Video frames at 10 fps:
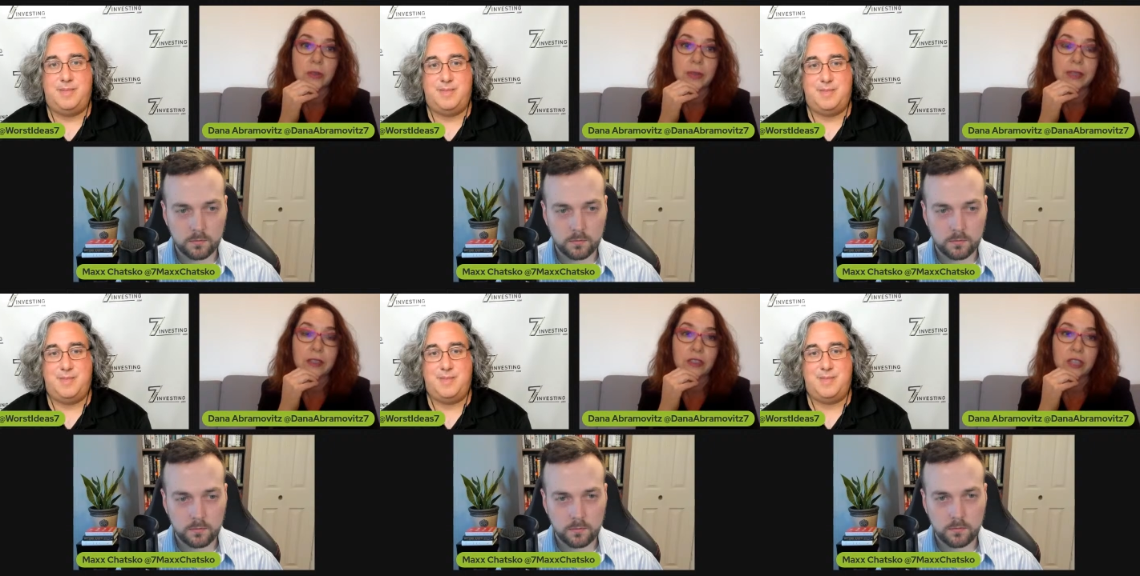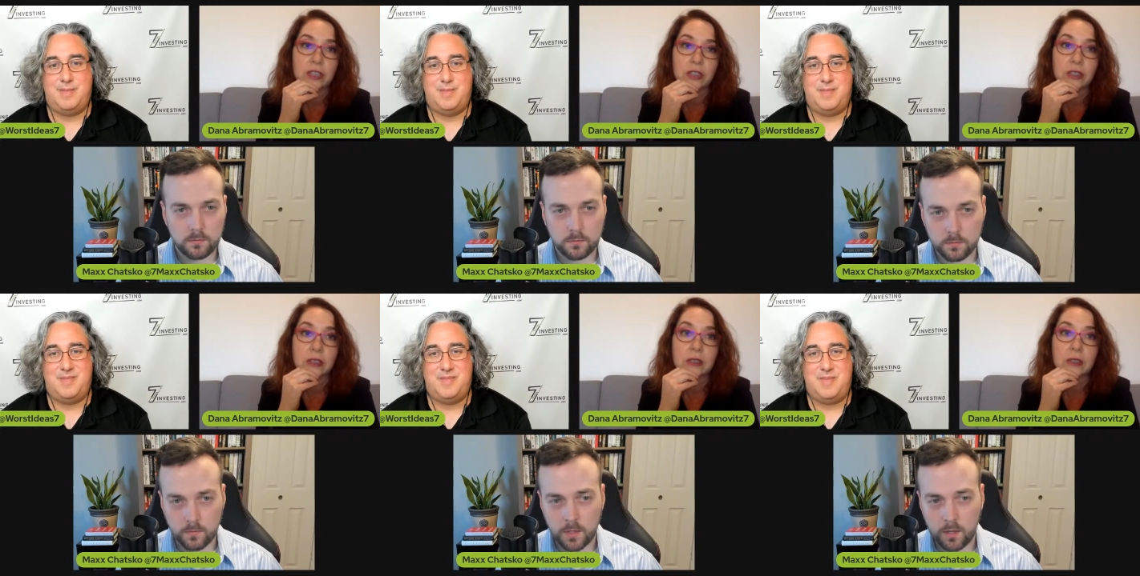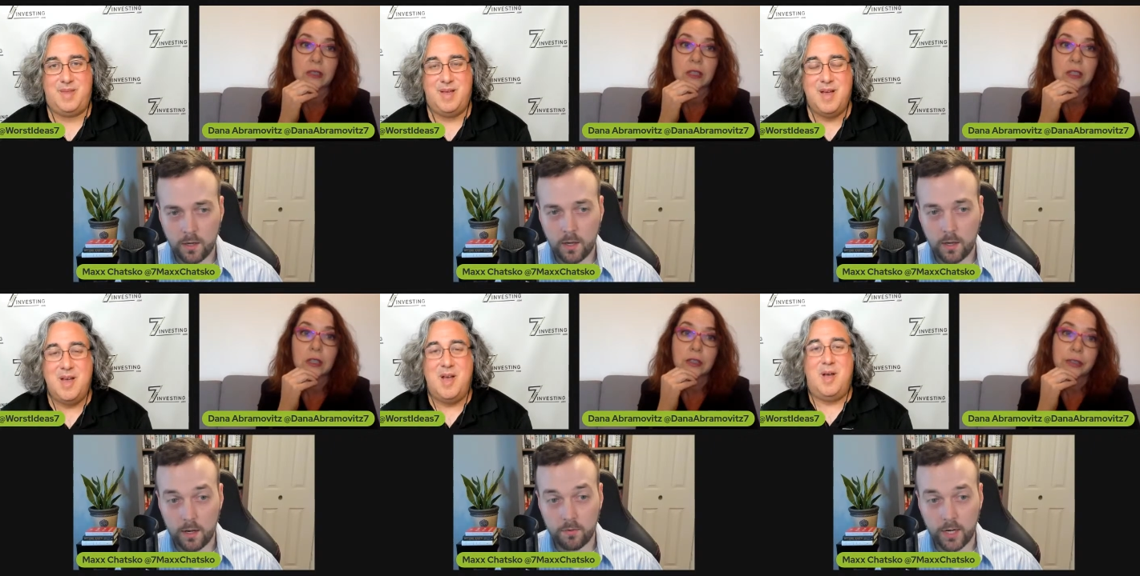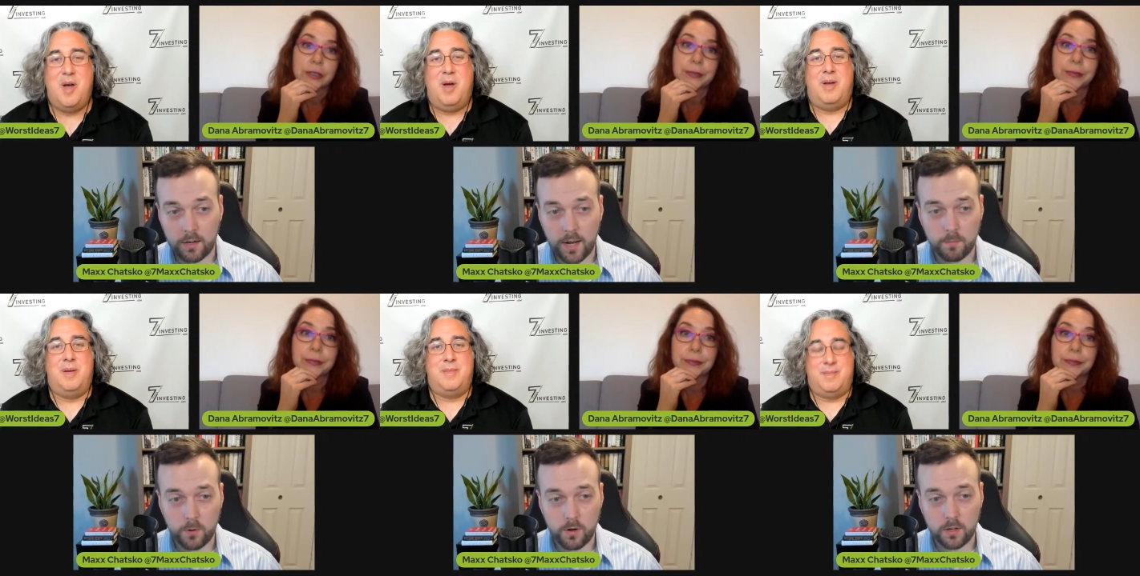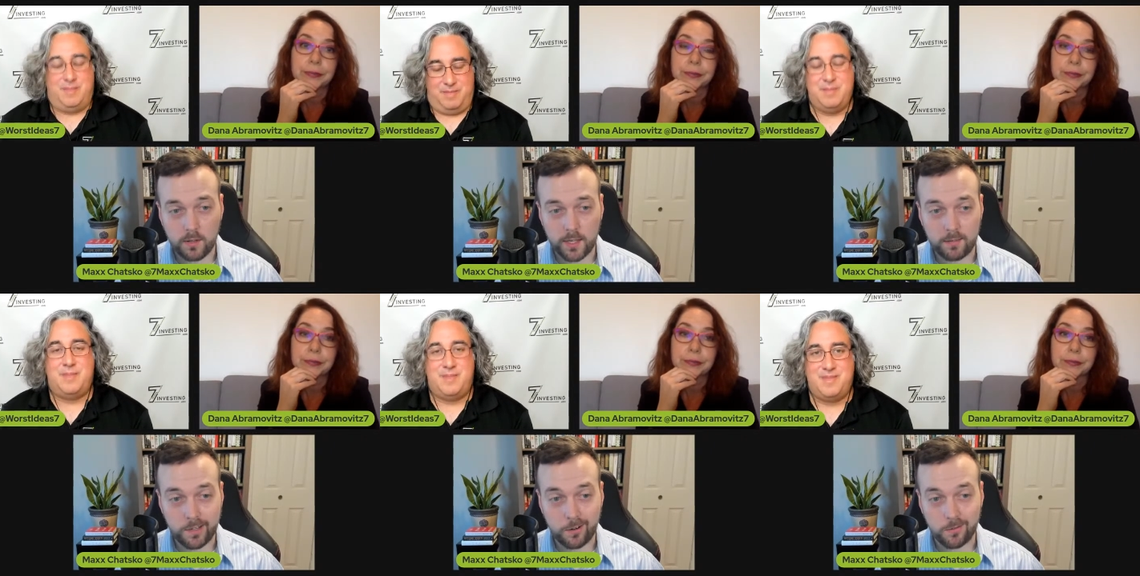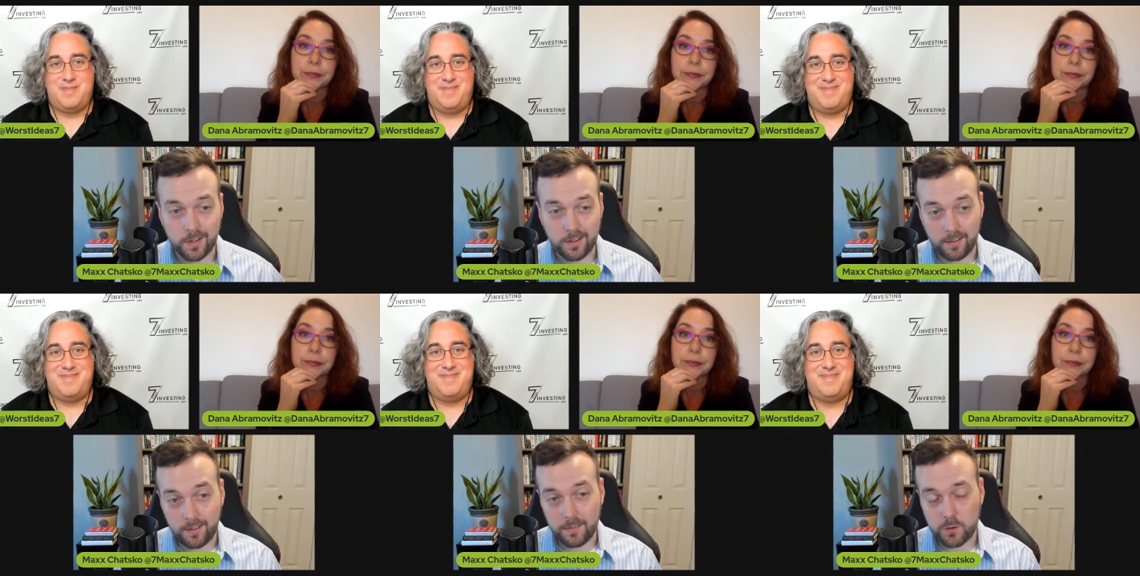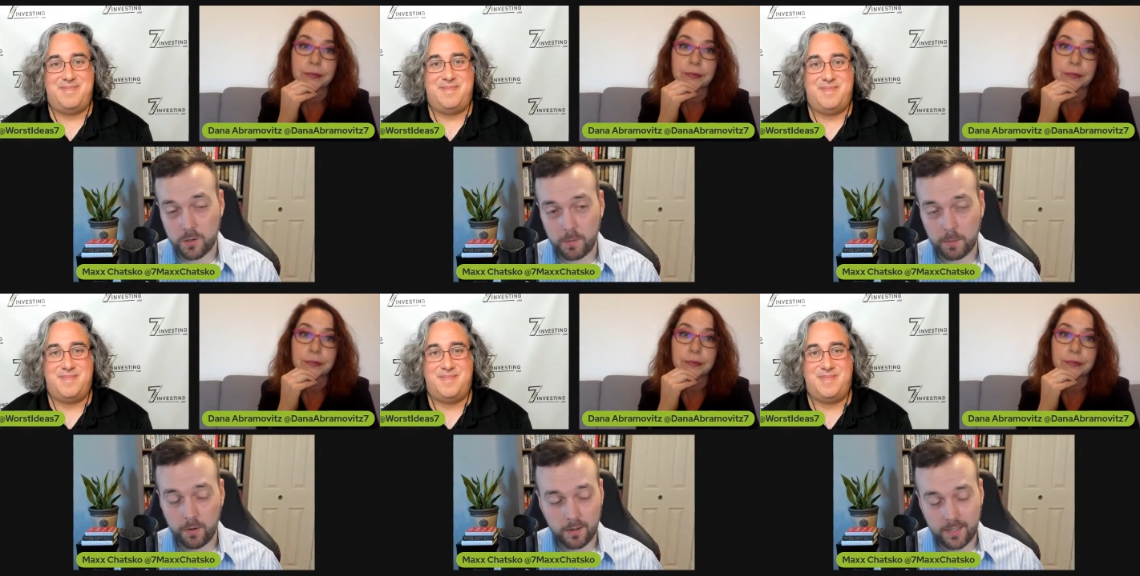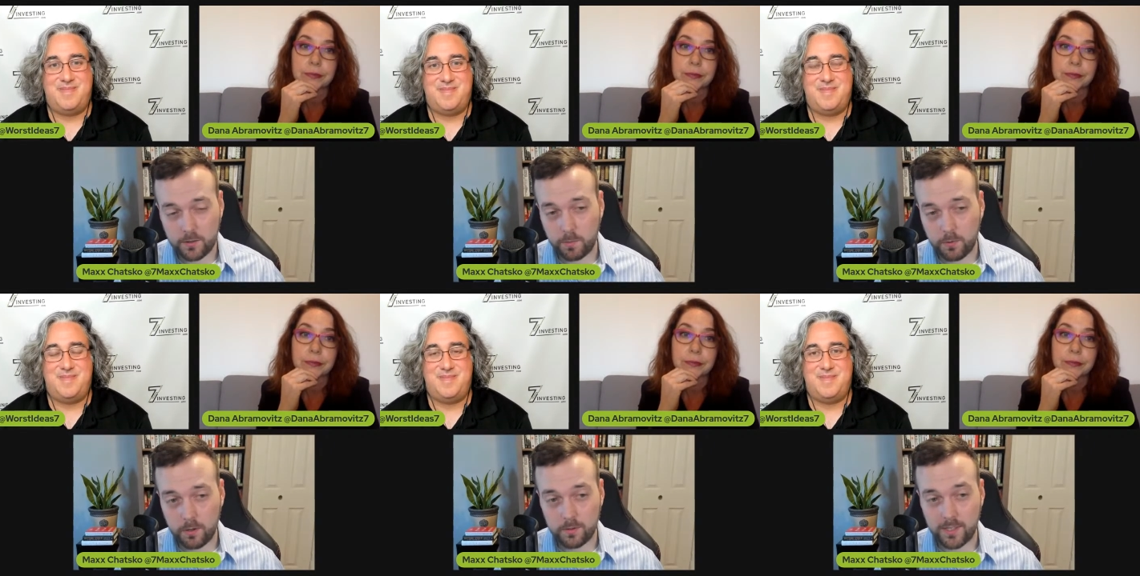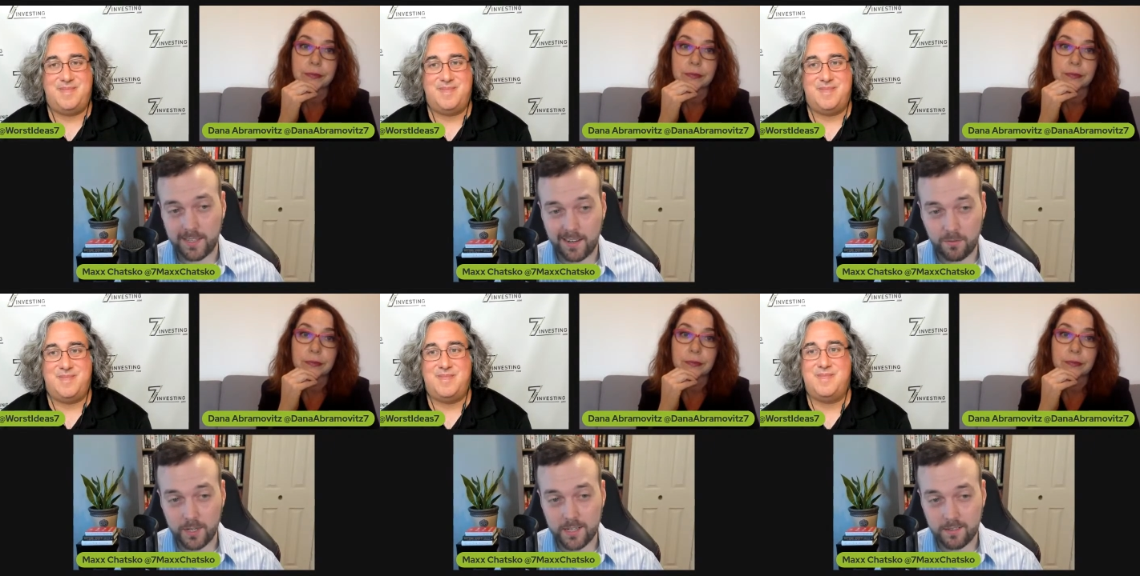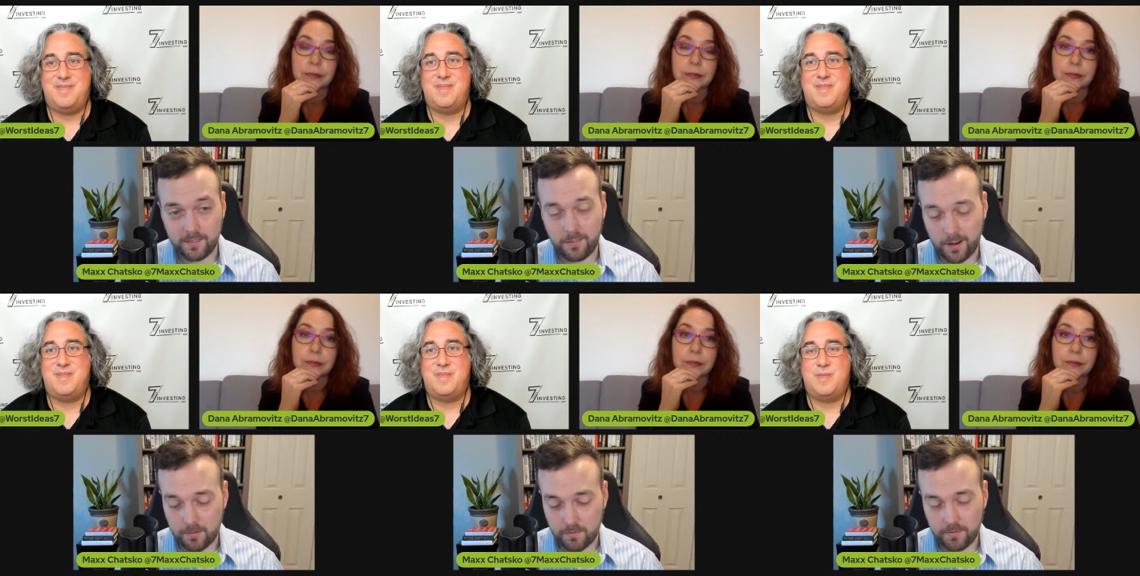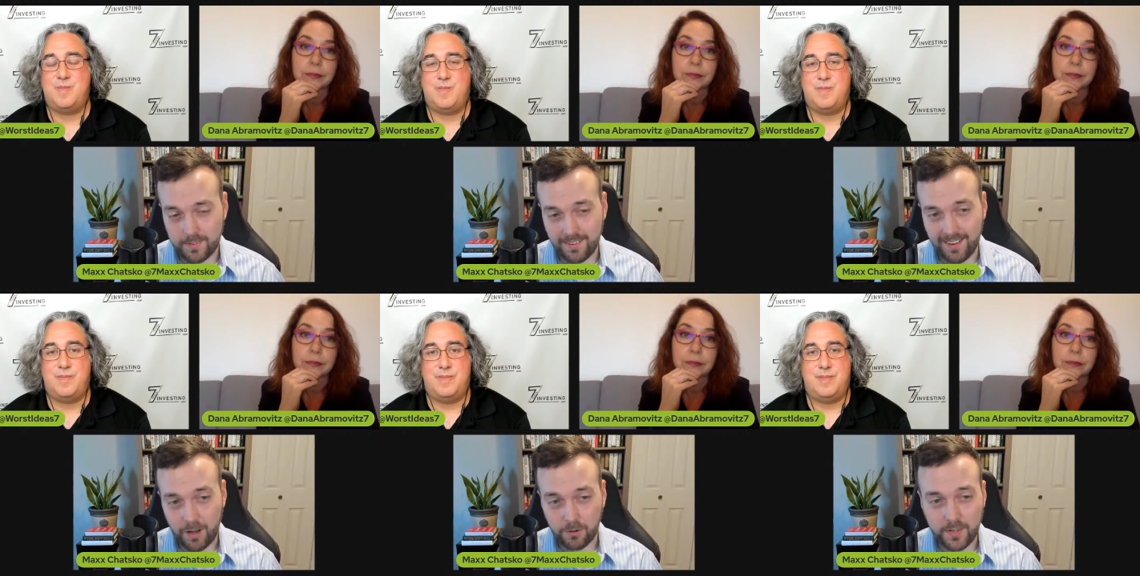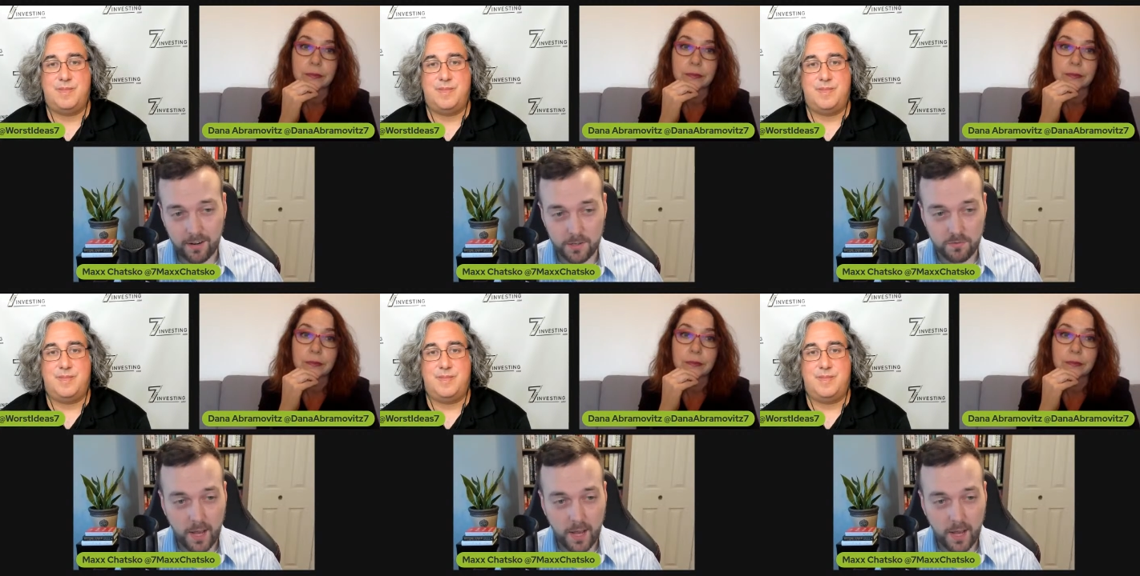Speaker 1: to make these changes
Speaker 2: and if i could add more like you know uh, this was a big part of dan's report was like if we just thought of healthcare as